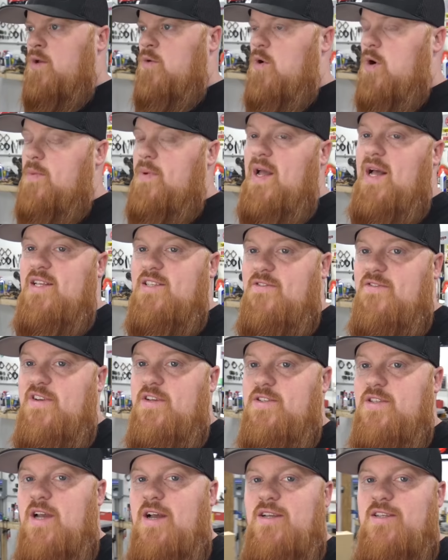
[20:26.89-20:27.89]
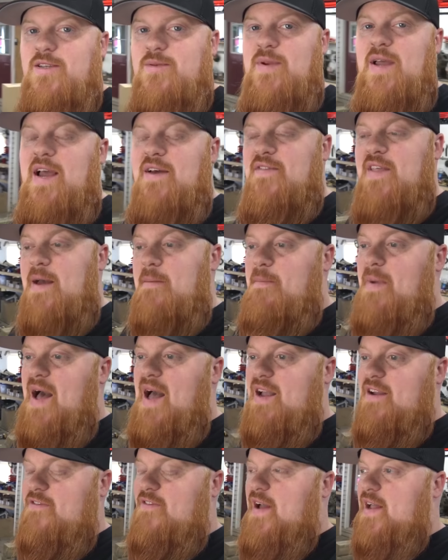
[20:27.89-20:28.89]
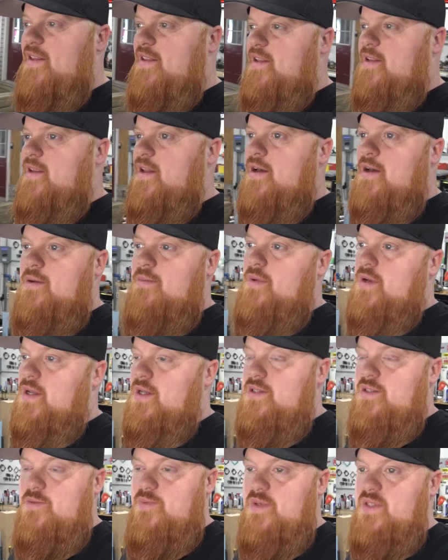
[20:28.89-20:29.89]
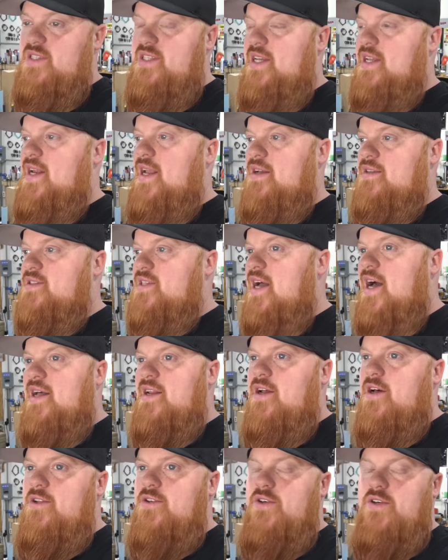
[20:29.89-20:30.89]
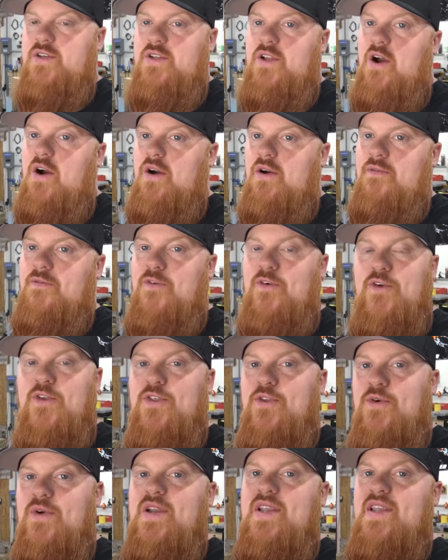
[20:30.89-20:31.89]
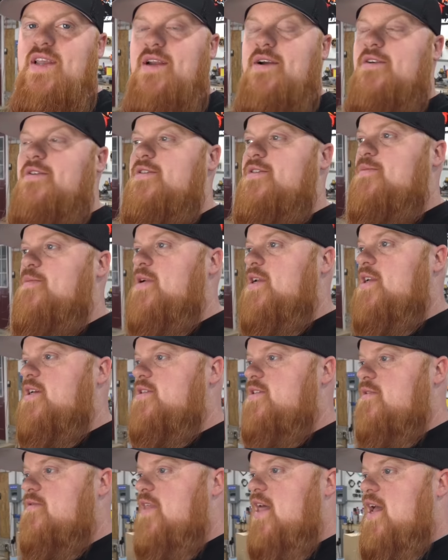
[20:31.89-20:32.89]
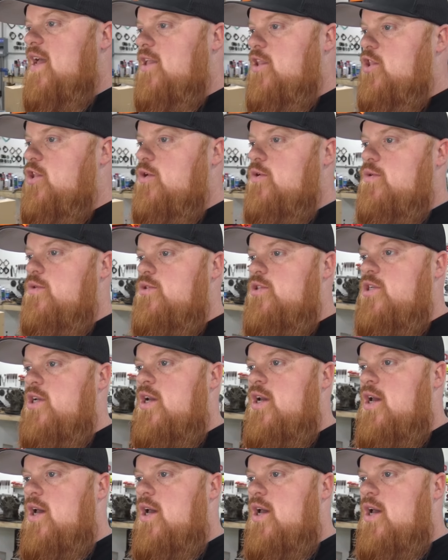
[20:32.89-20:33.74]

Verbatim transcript: Well guys, it feels awesome to have that bike finally done because it's been sitting outside under a tarp for 3 years because of that huge